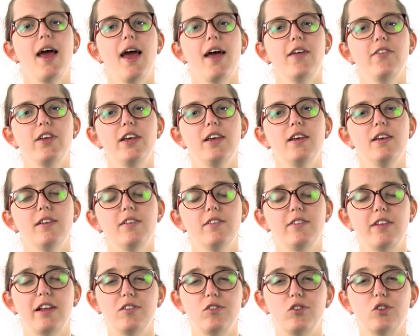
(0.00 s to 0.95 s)
ND
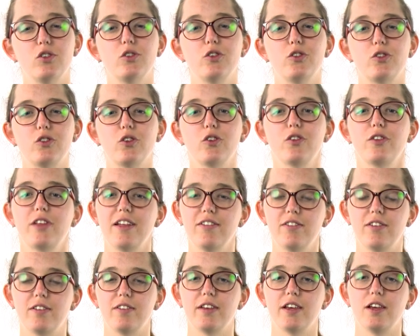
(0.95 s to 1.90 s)
stands for neutral
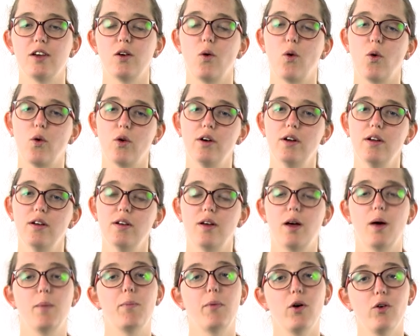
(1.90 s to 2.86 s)
density, or
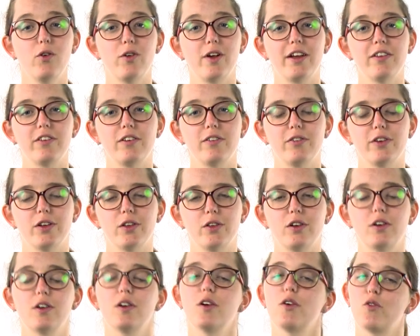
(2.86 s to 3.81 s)
a polarizing
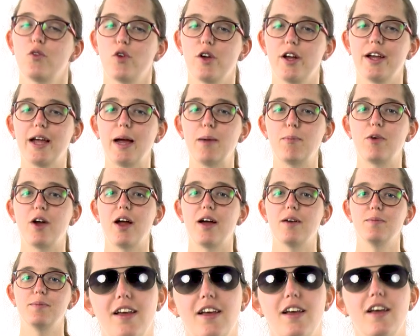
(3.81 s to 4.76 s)
filter for your camera.
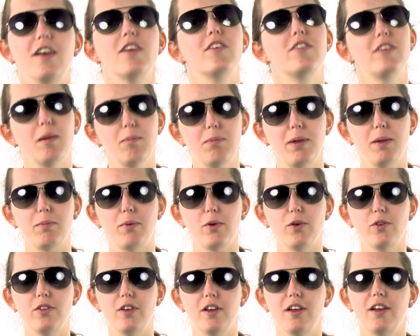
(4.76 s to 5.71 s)
Simply
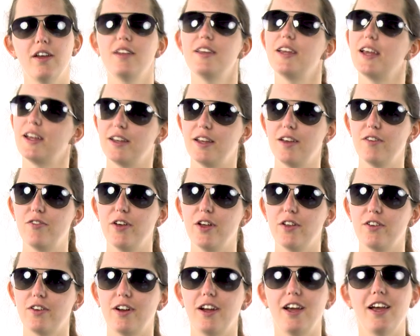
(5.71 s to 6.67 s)
put, the ND
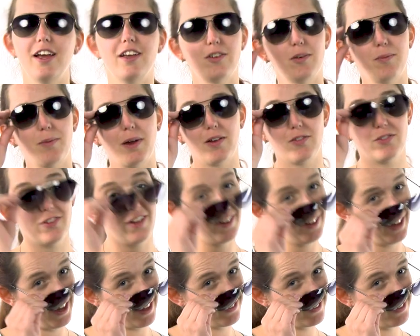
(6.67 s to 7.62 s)
filter is a pair of
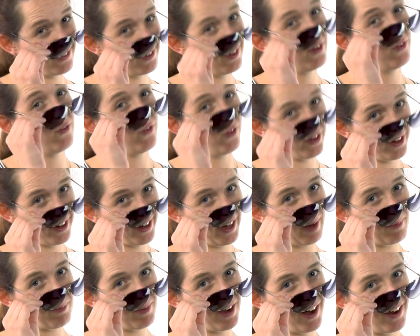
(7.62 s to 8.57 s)
sunglasses for your
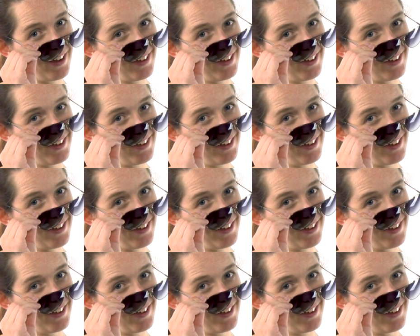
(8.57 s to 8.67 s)
camera.